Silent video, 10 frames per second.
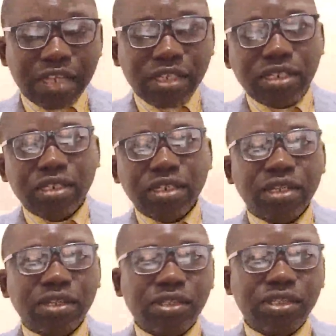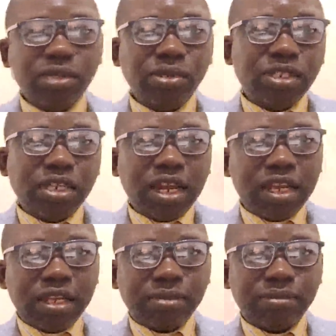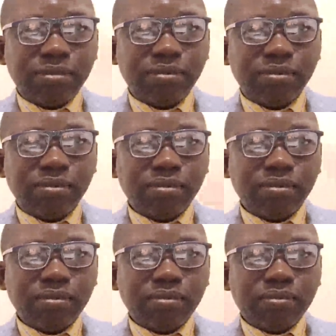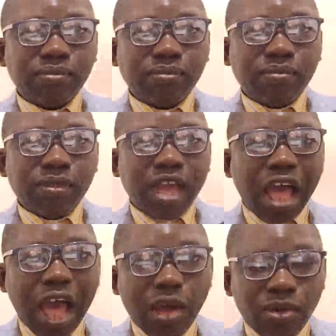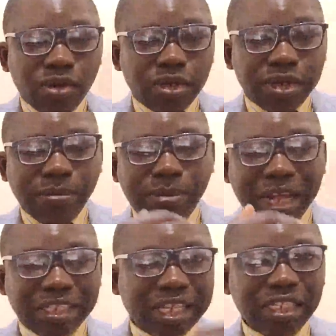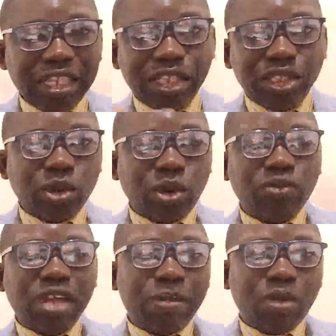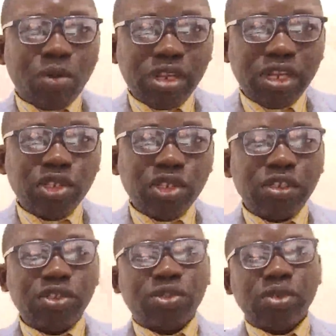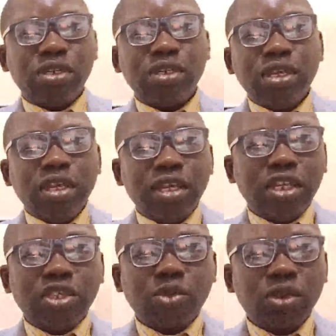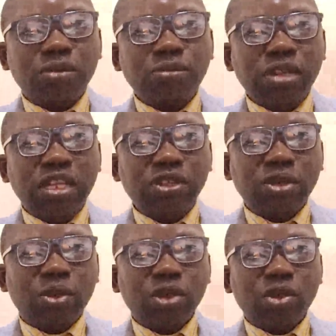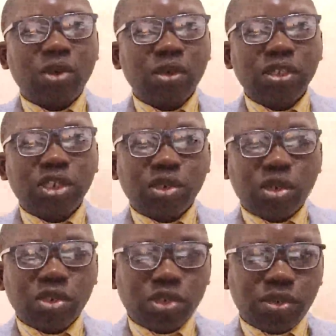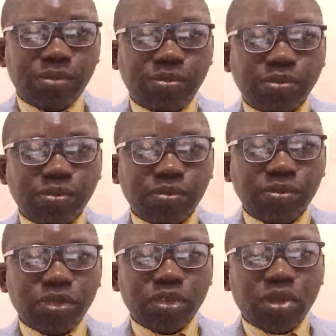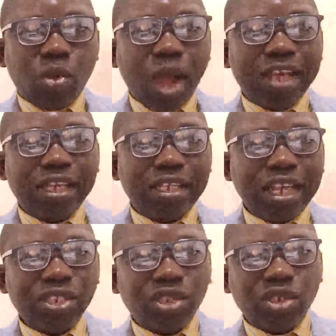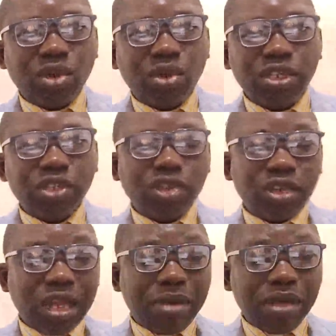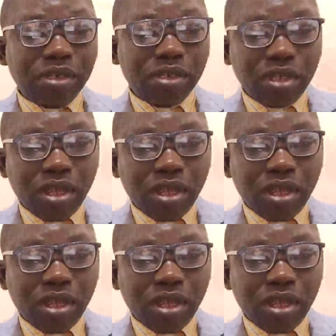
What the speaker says: it, how you studied it, what you found, what it means. In another way, I can say an abstract should contain a very brief introduction,